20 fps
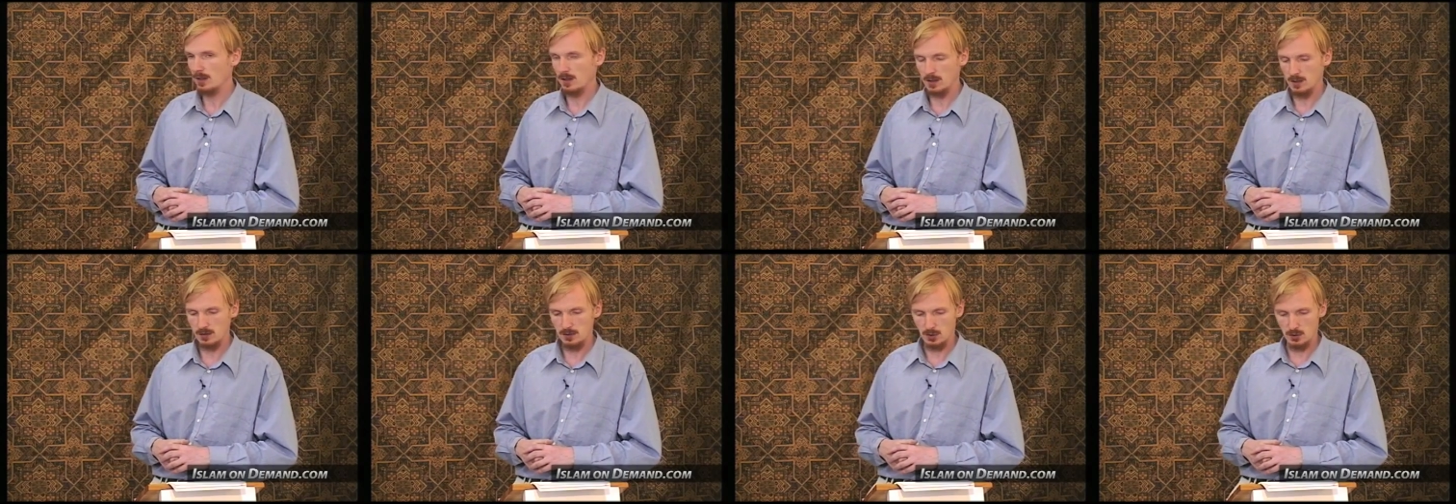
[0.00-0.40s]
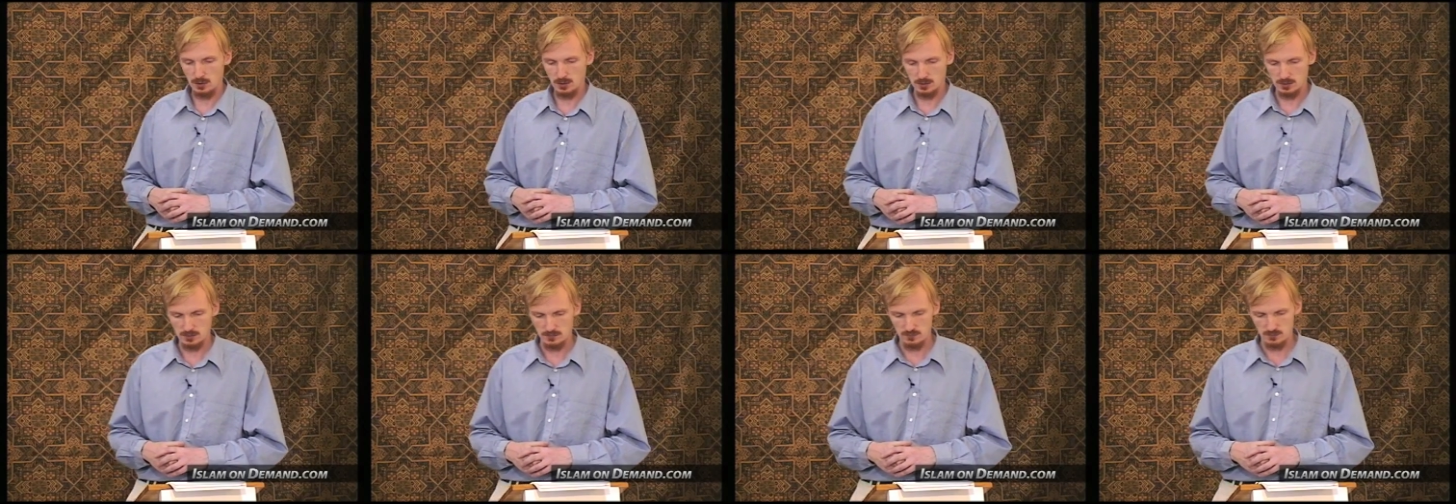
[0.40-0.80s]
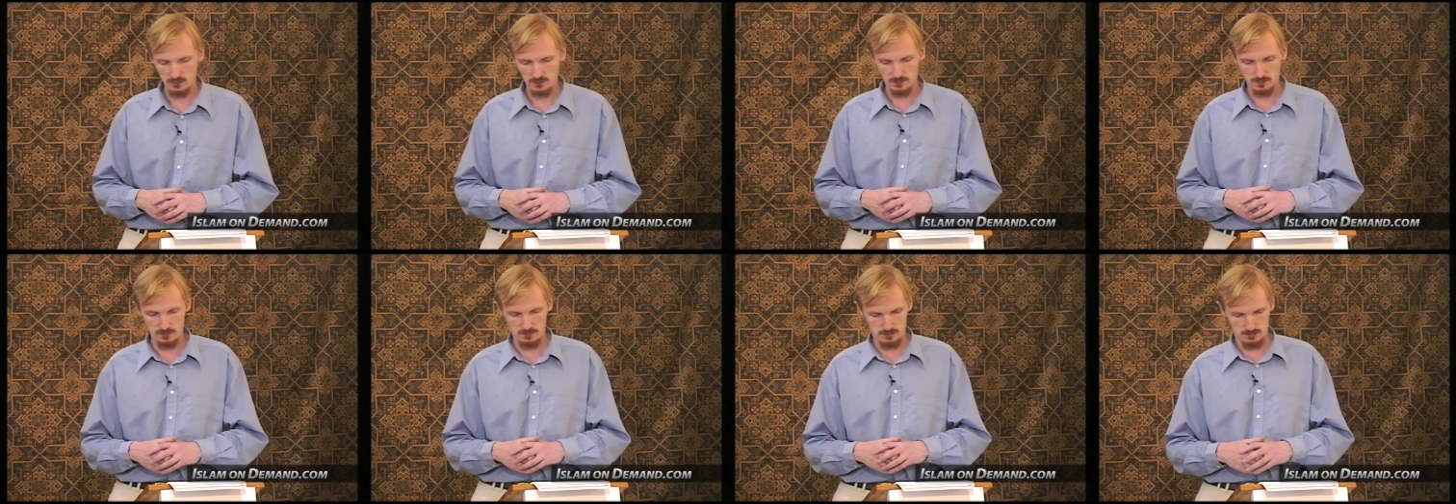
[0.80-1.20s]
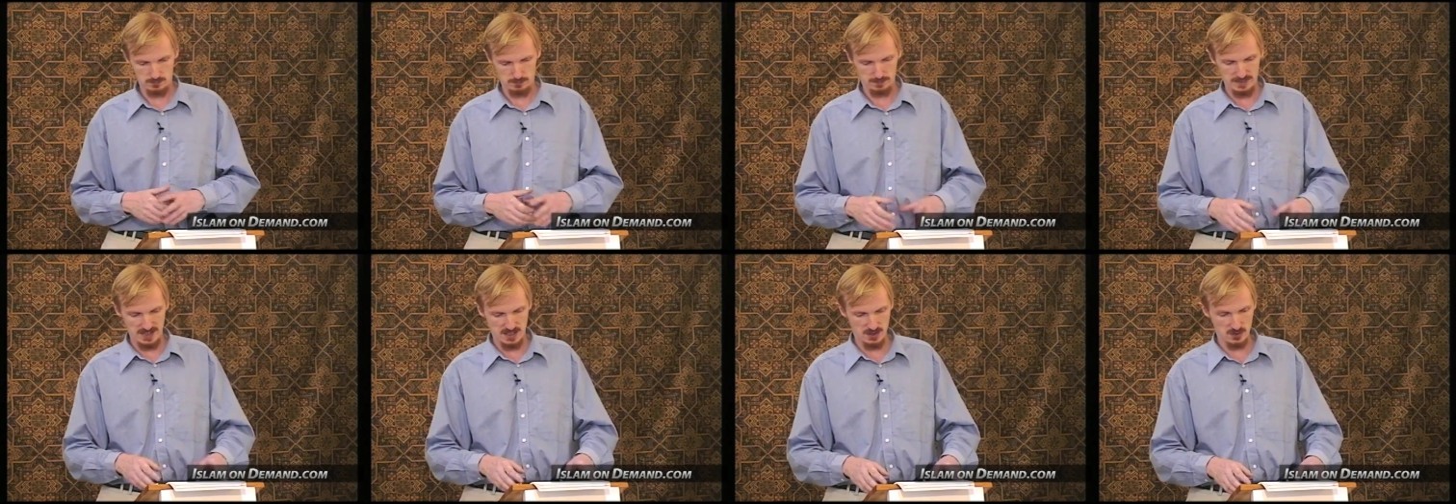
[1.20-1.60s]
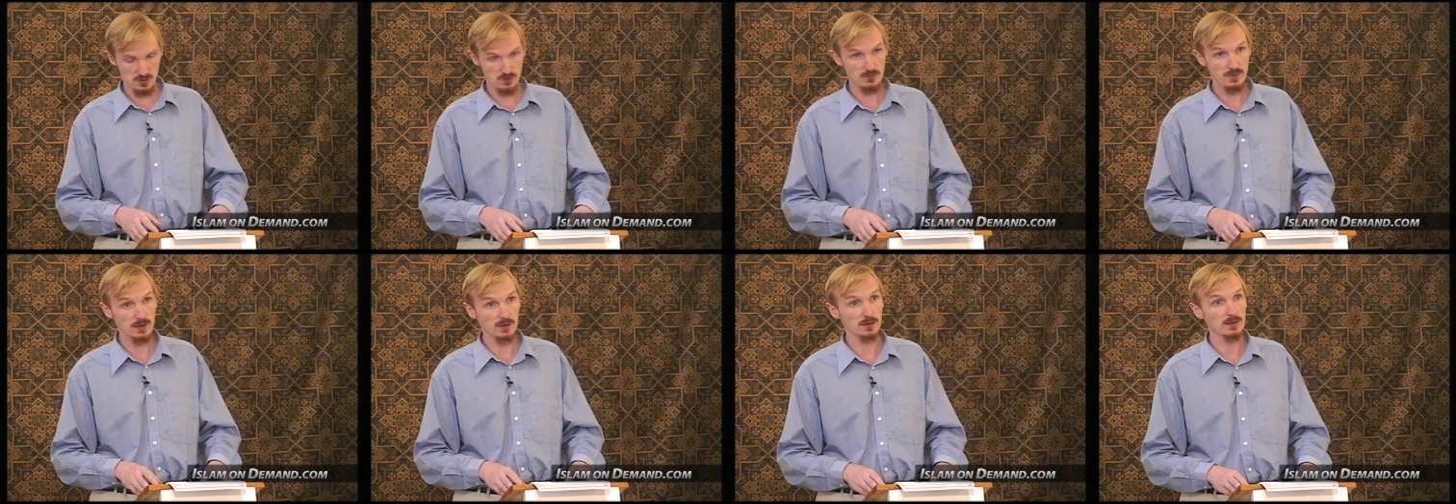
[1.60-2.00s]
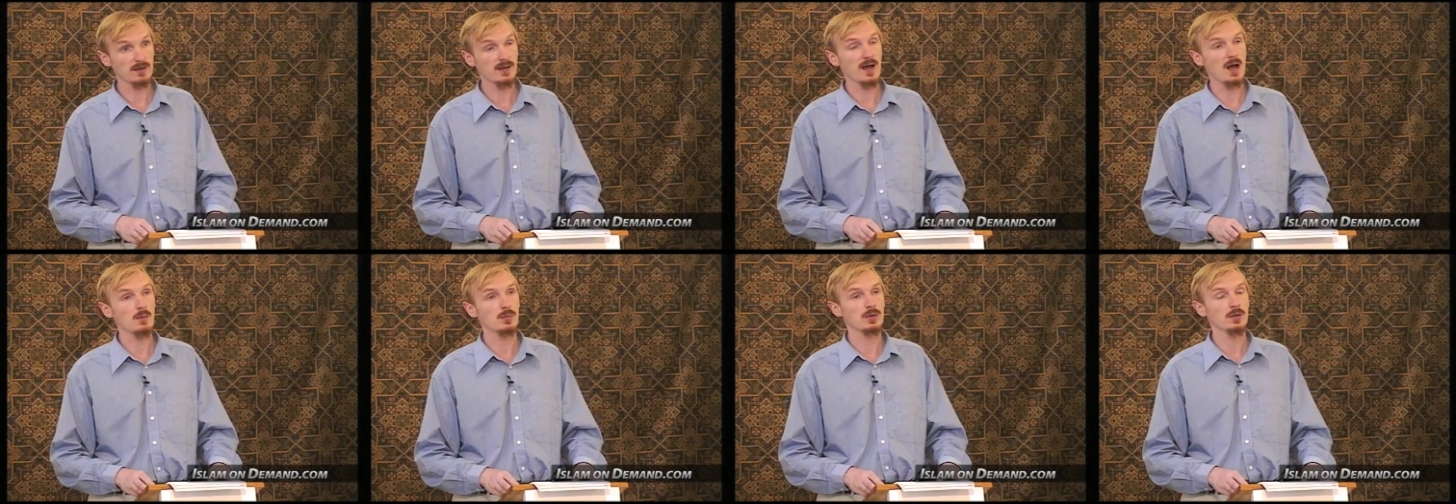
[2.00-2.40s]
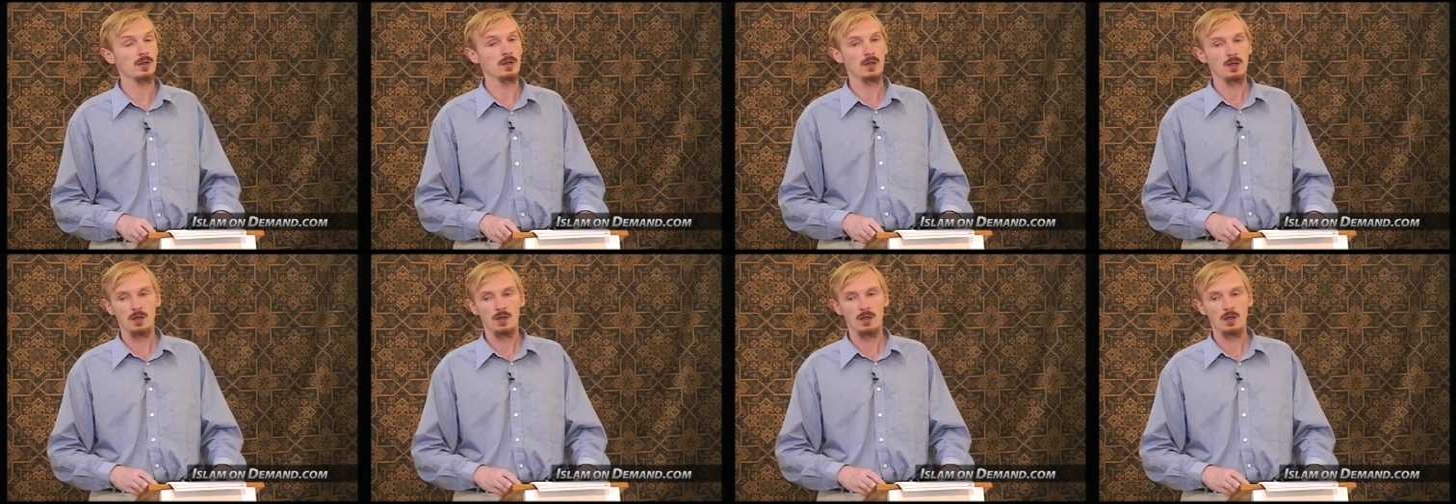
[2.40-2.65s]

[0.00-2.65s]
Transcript: a long beige felt cap,